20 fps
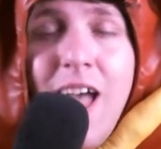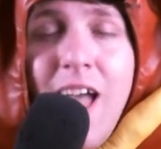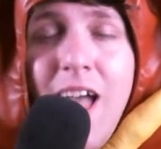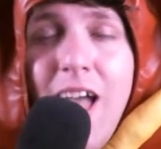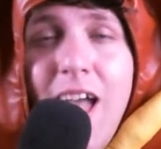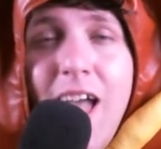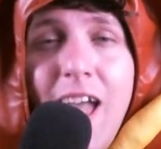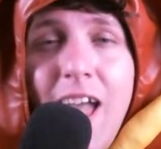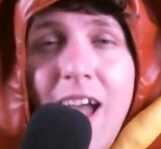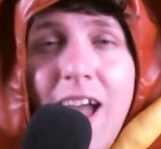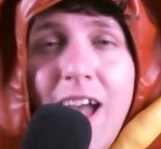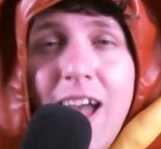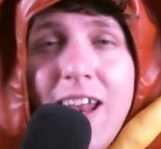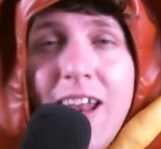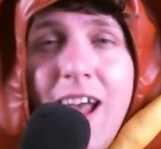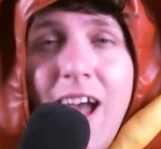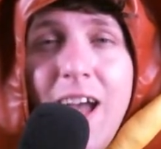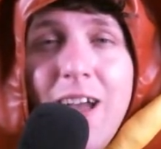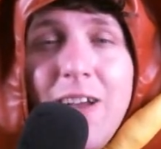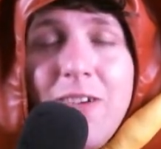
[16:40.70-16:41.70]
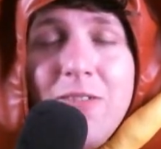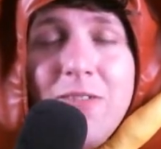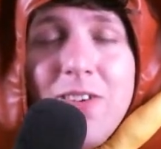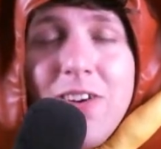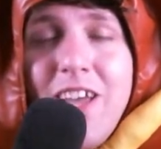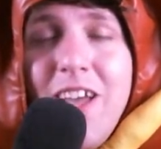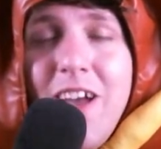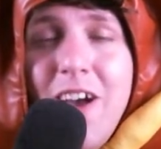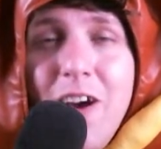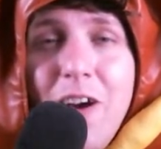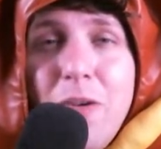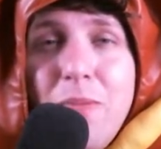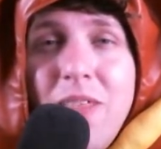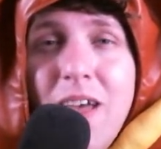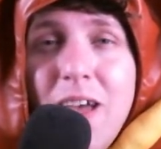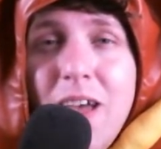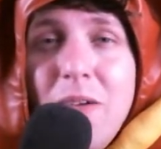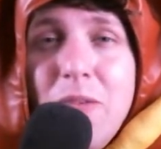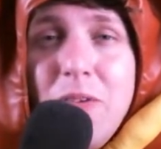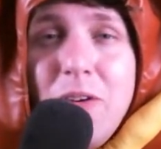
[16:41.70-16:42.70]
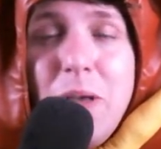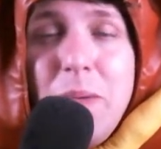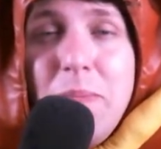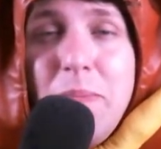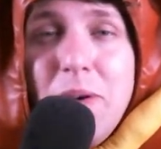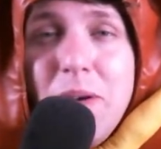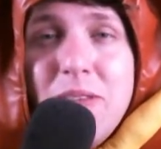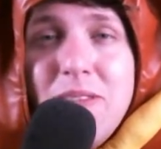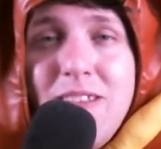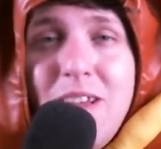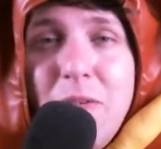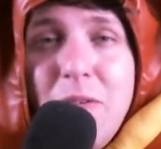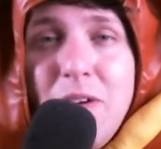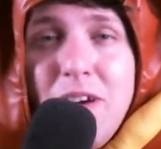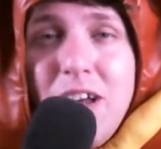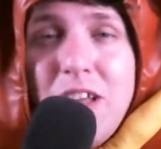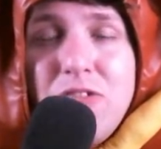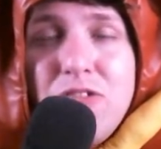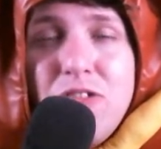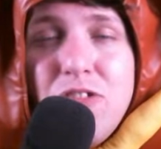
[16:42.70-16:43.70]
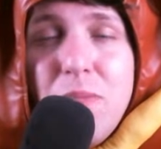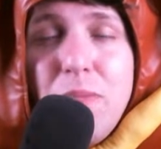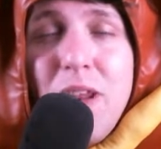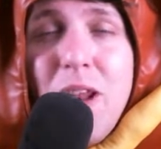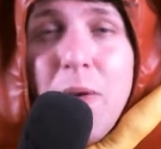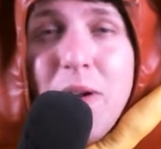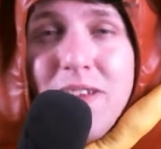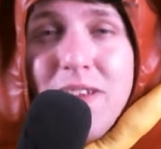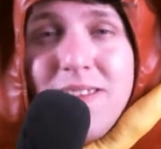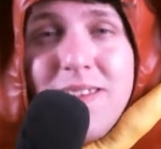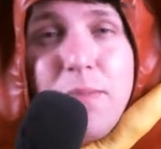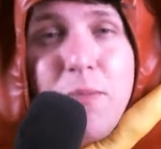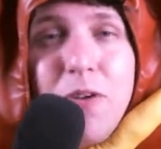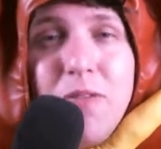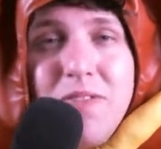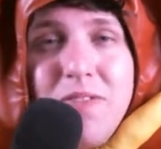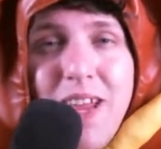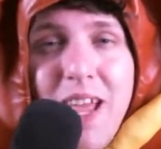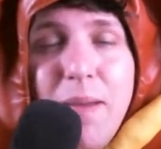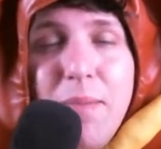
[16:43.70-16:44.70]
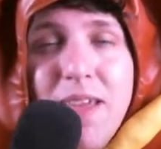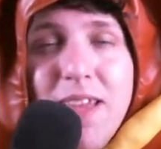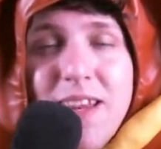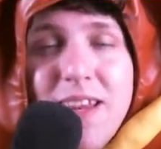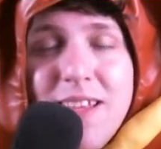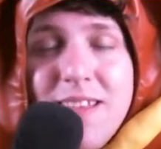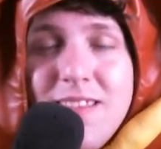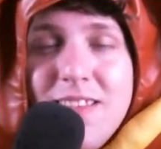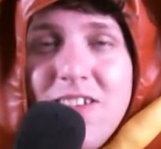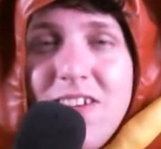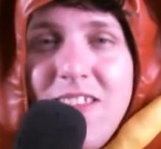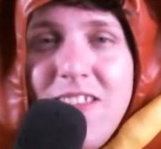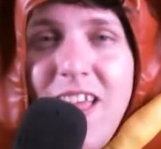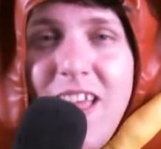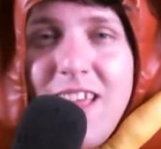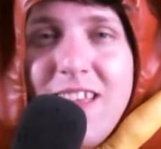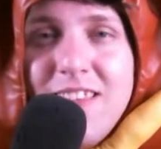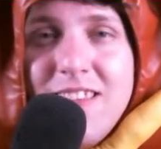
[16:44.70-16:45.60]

and I really hope that it really builds their relationship. And I want to see more of Damien, considering that he's